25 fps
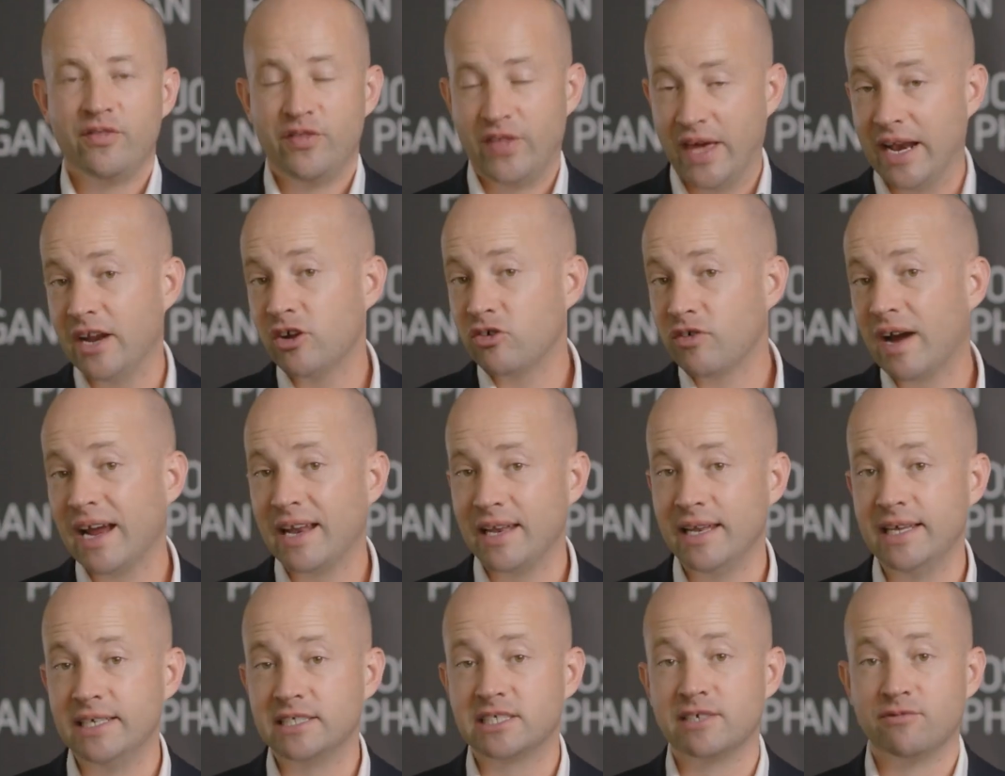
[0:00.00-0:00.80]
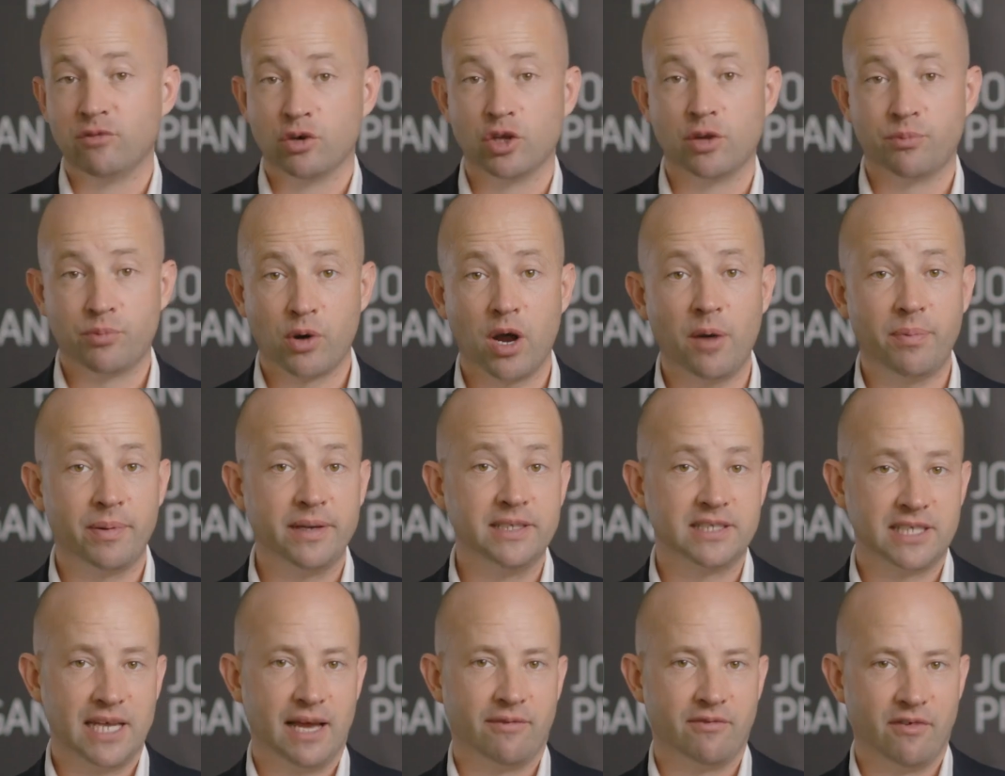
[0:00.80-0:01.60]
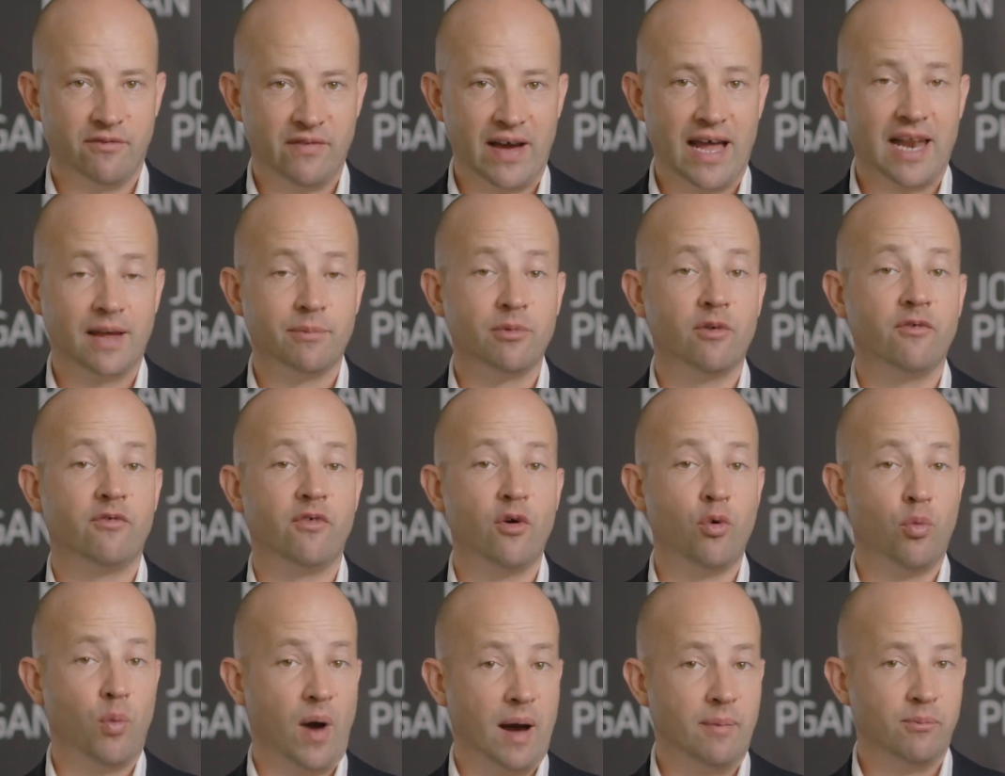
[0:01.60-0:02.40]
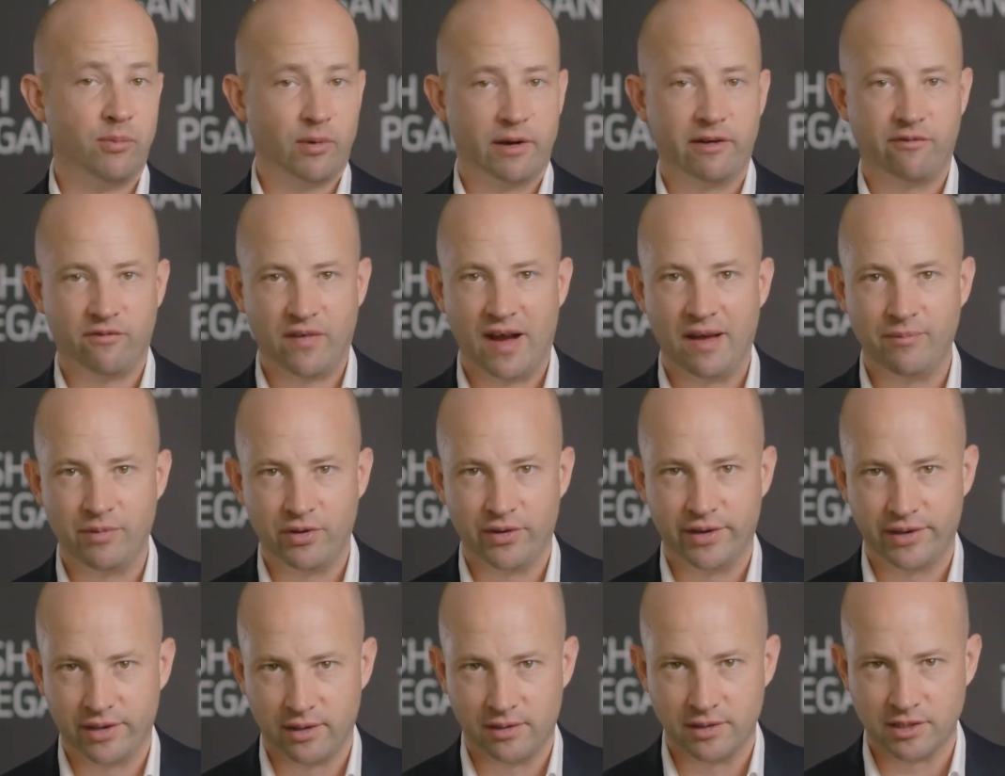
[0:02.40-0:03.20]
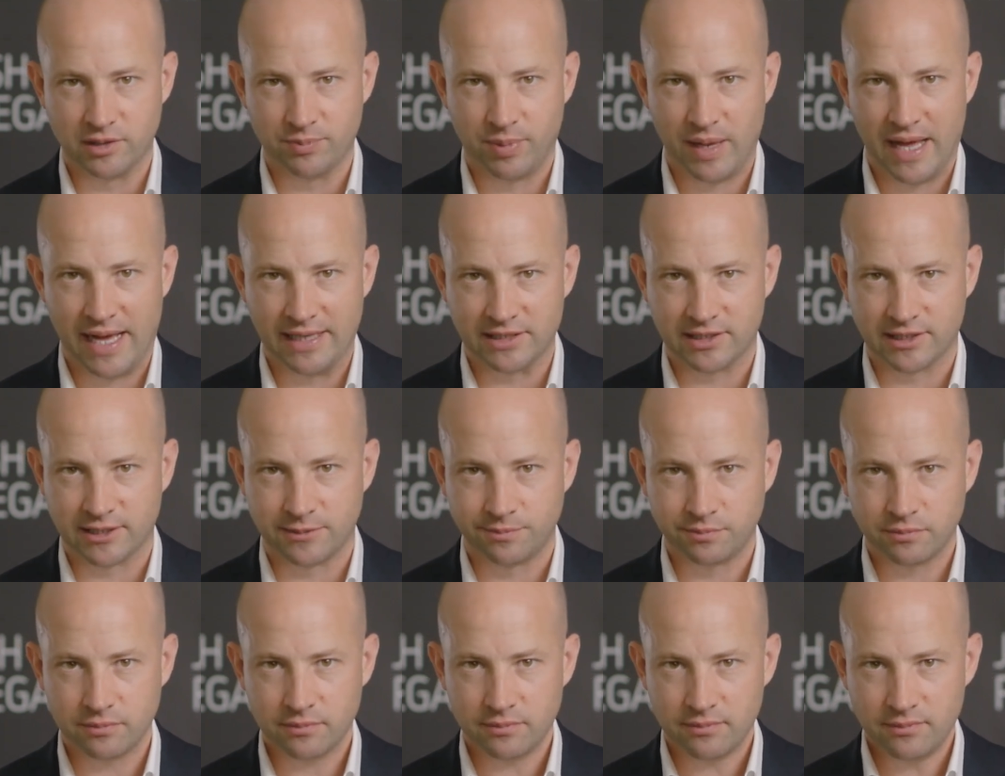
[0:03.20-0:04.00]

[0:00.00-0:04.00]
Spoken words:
Then a great list of all the properties you have available for $1.5 million plus.